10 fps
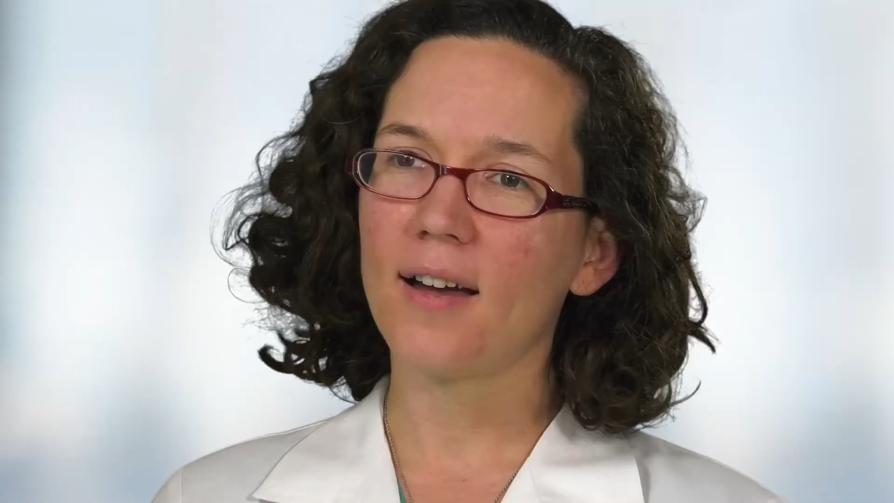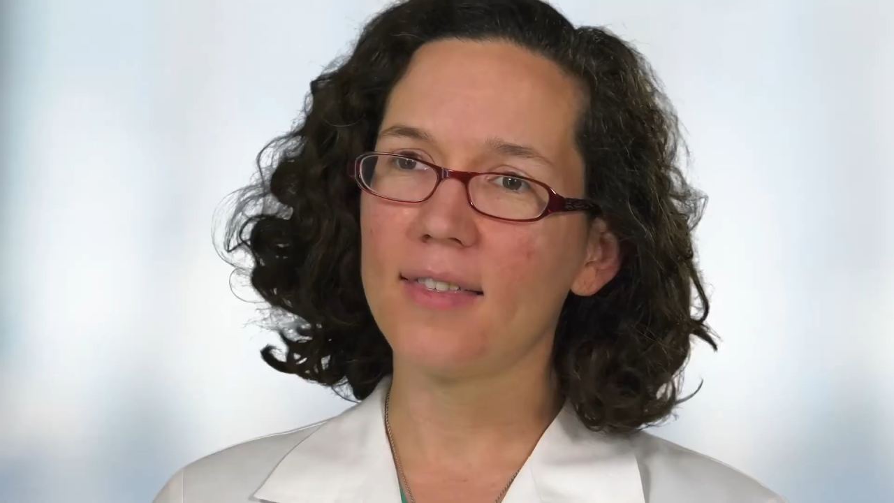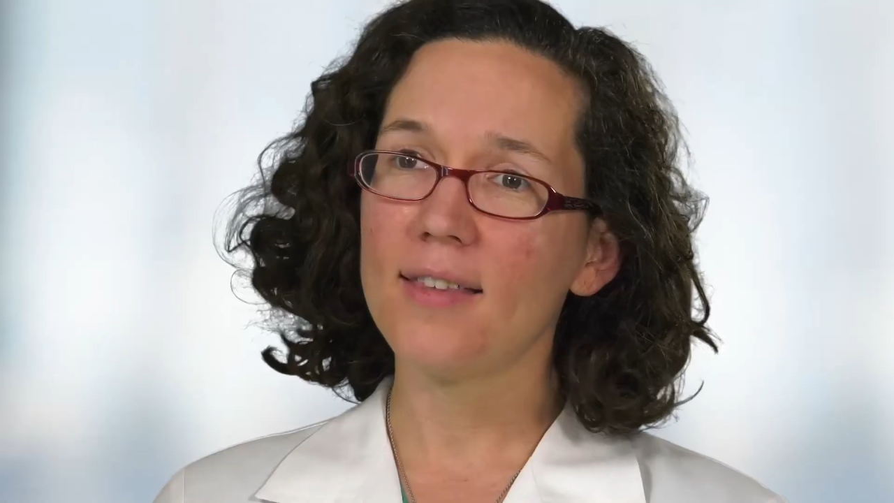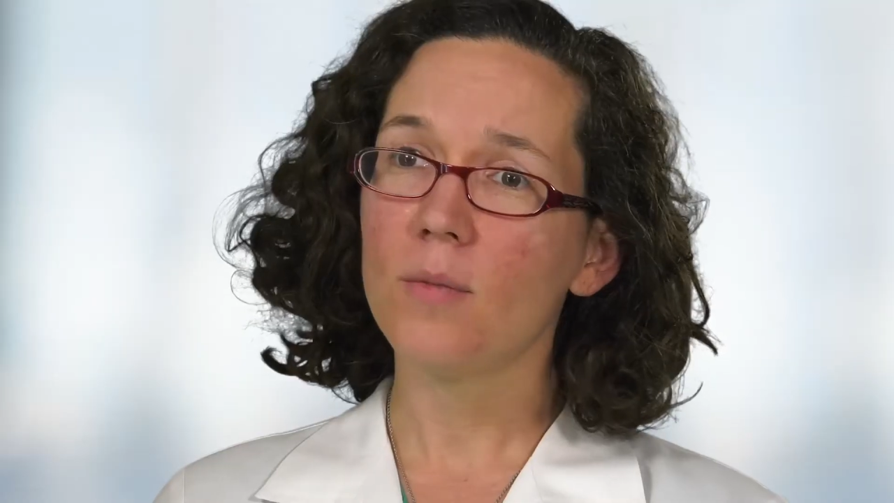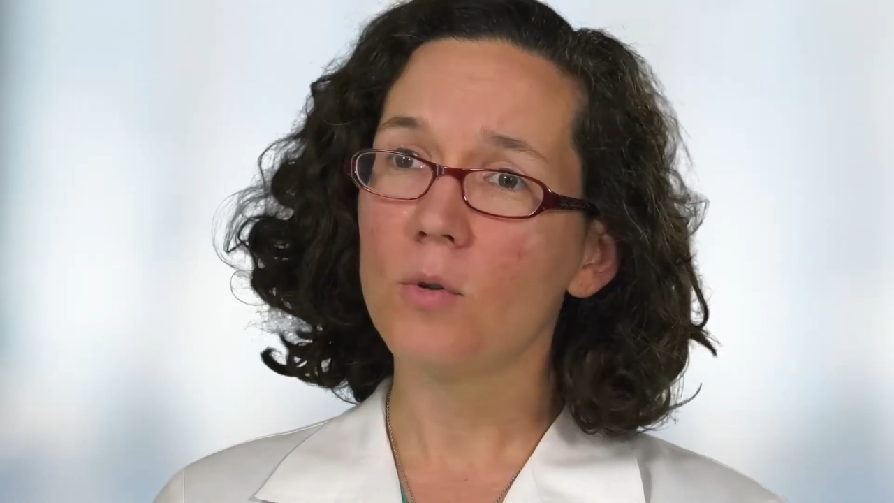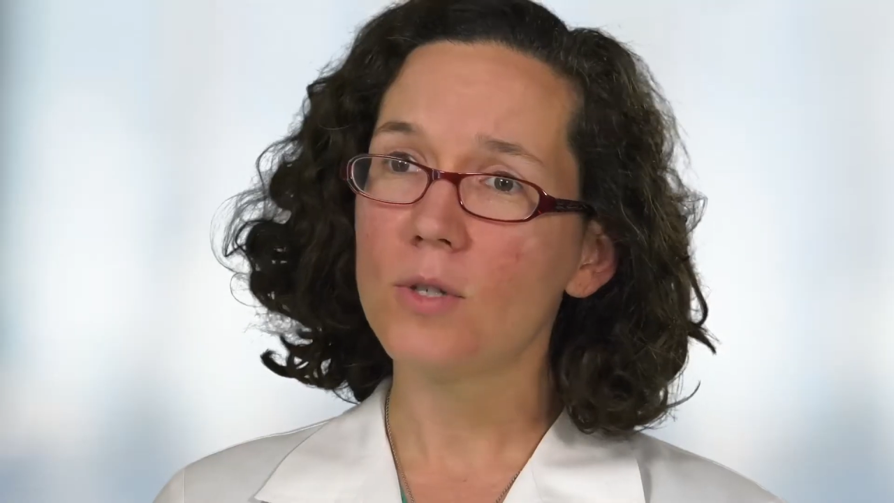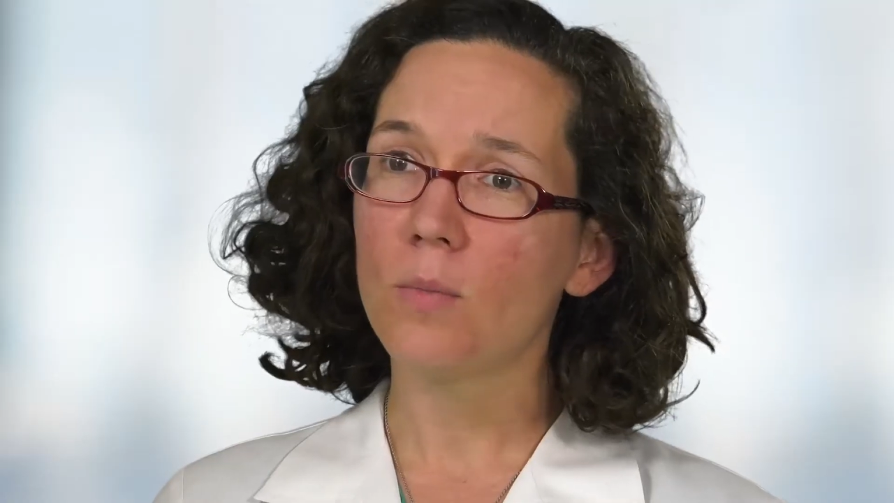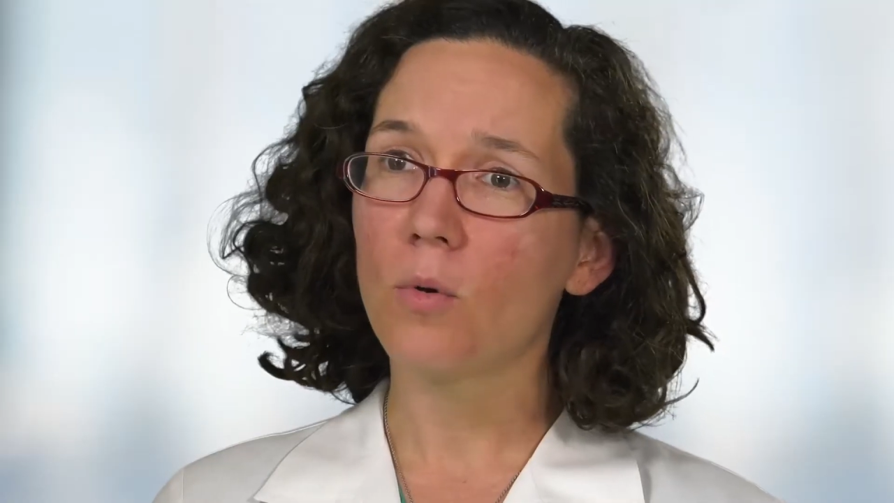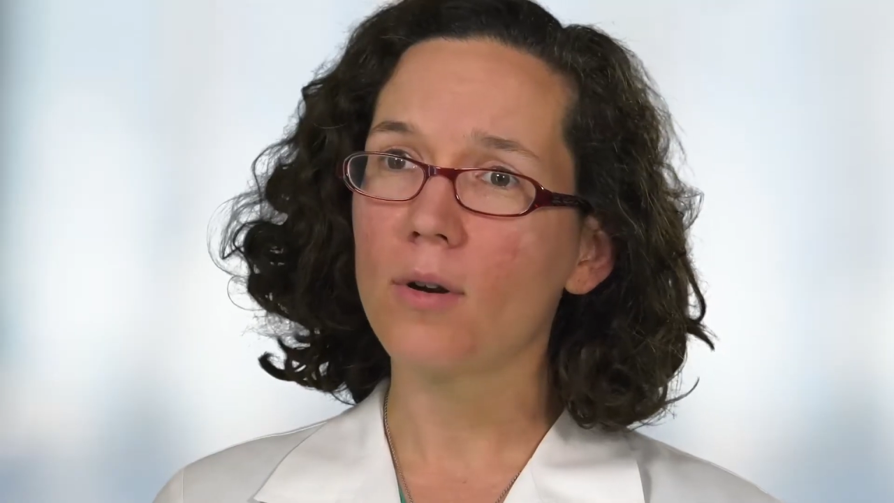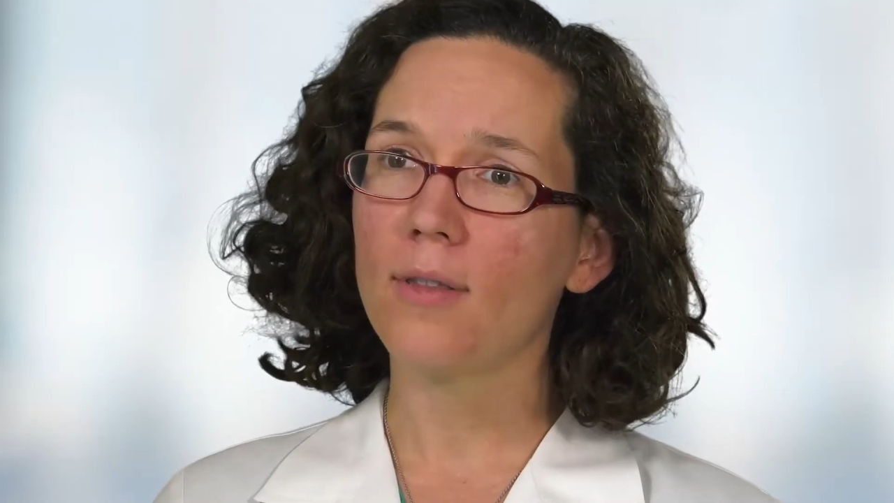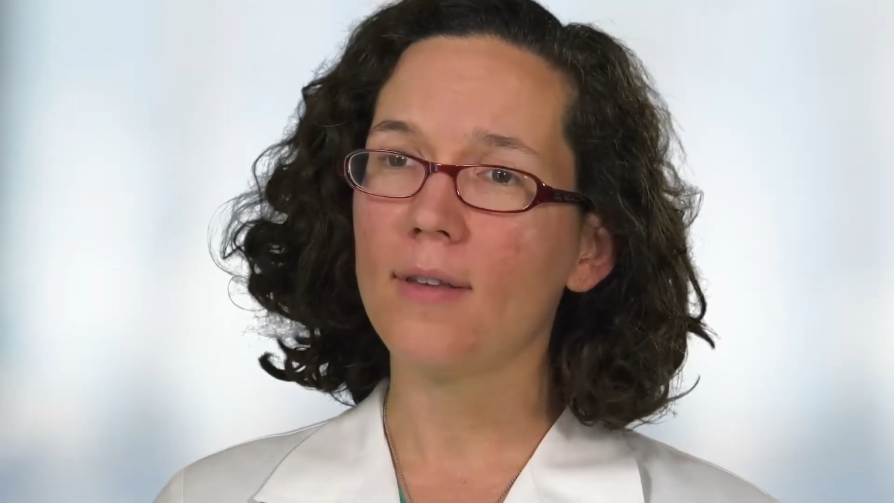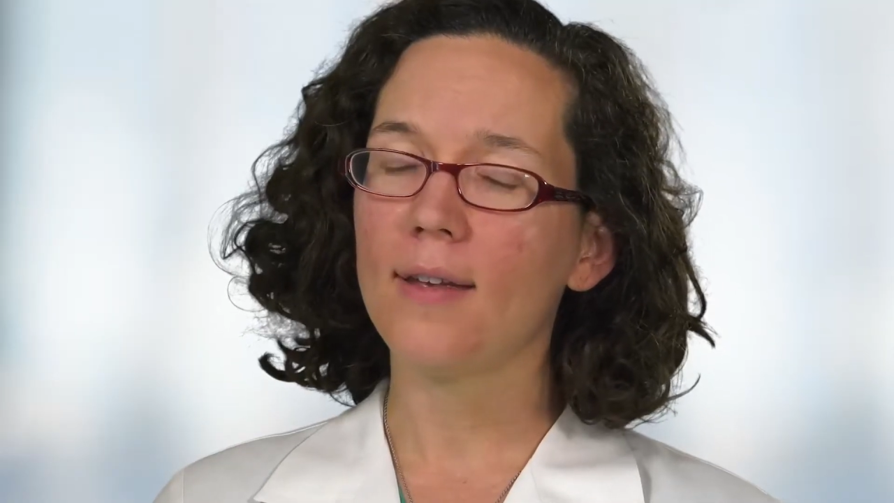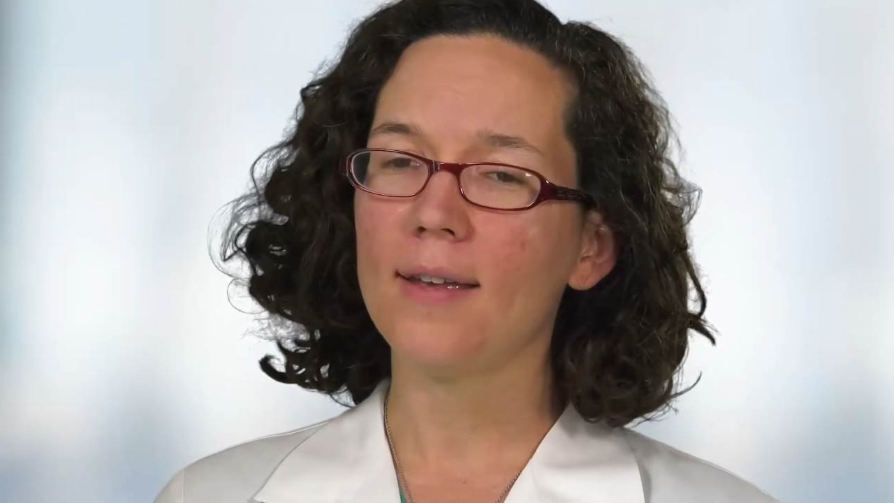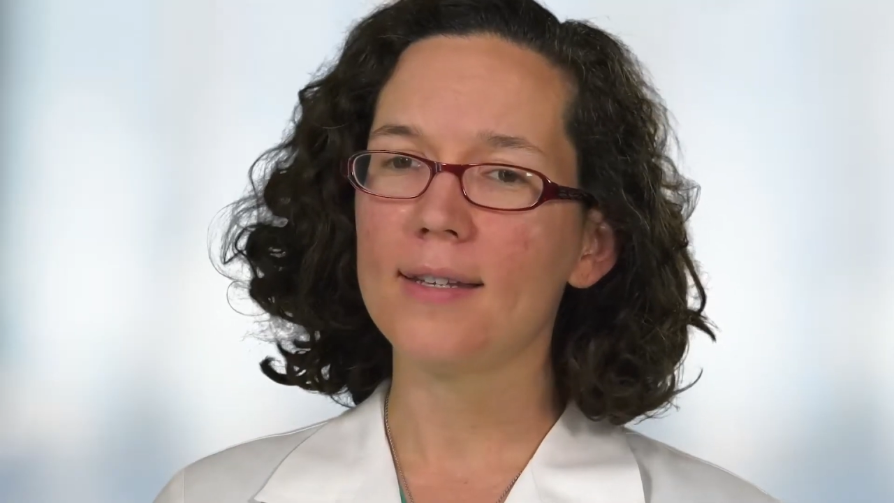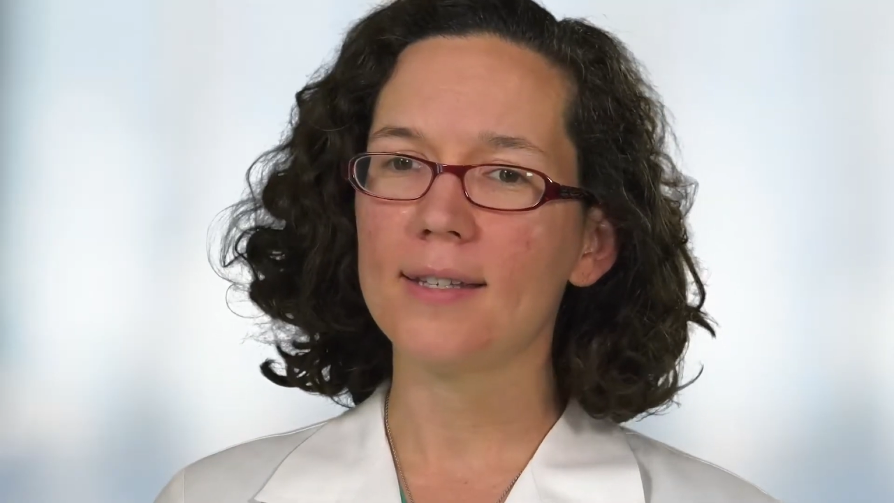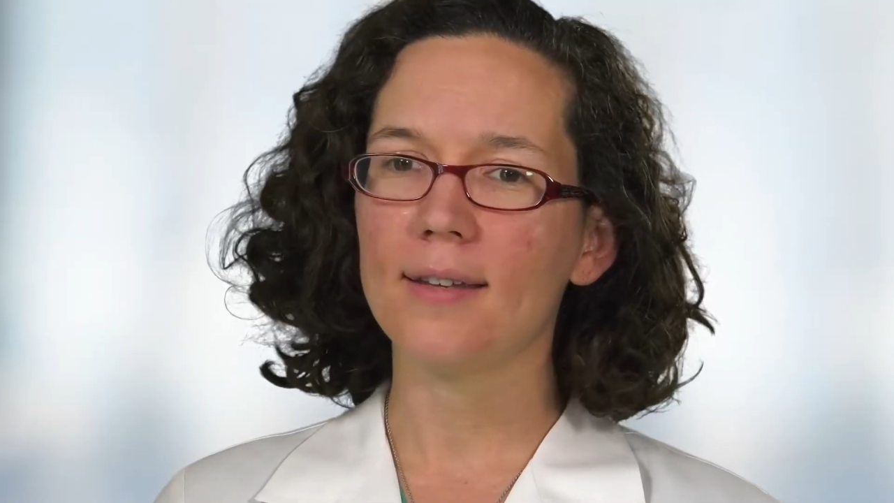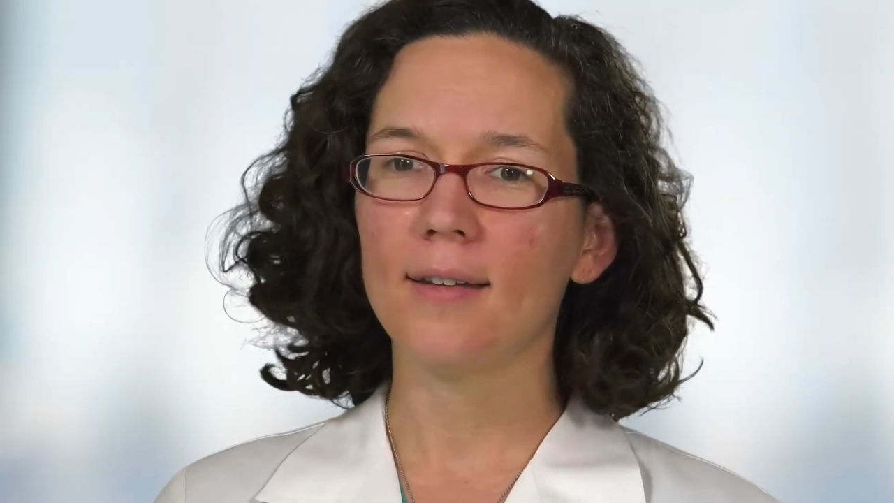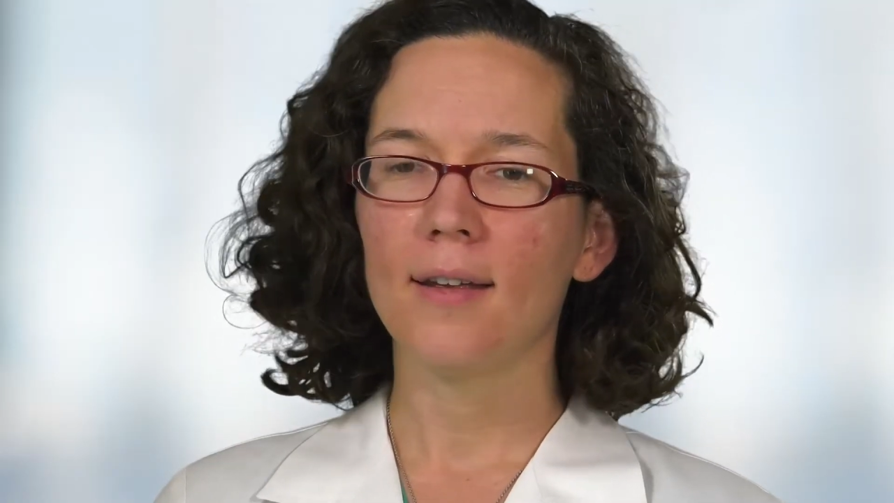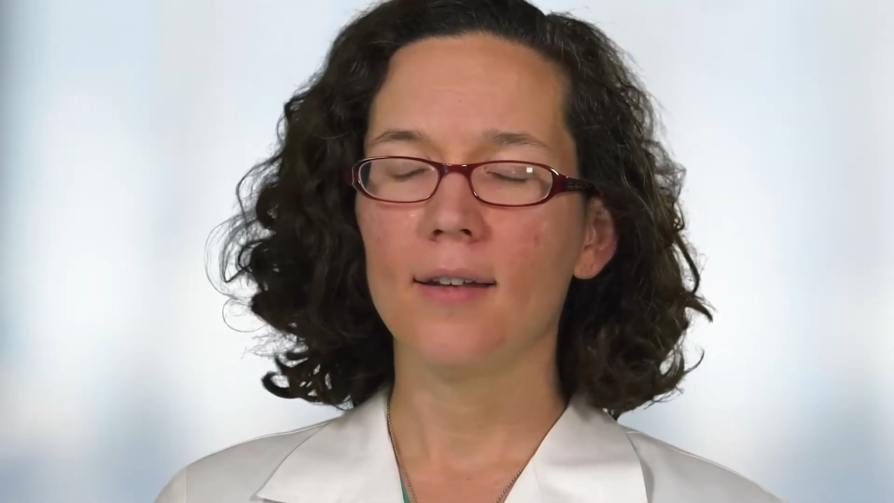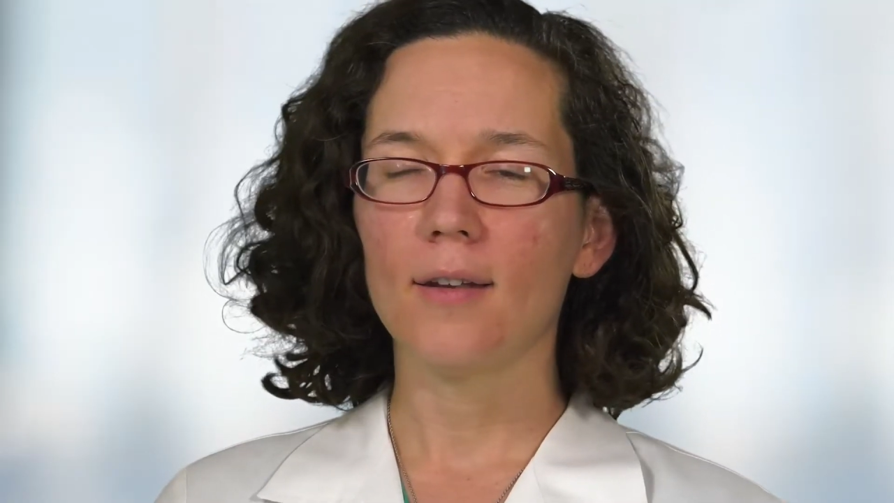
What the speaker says: I think the most important thing is that